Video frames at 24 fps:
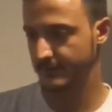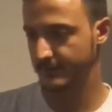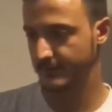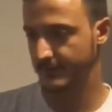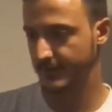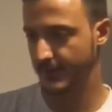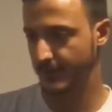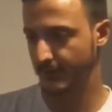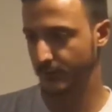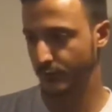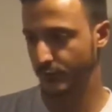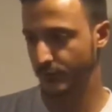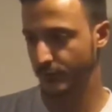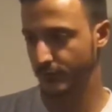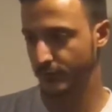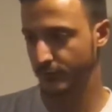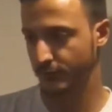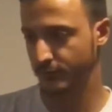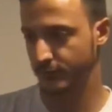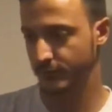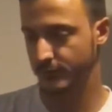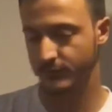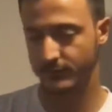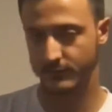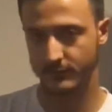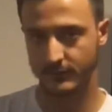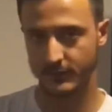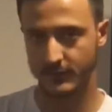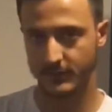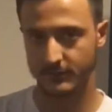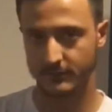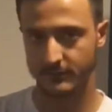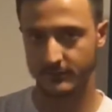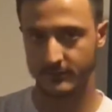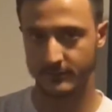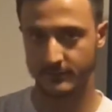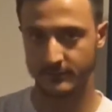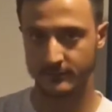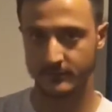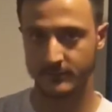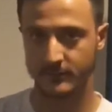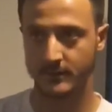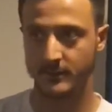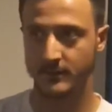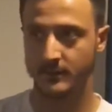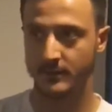they will either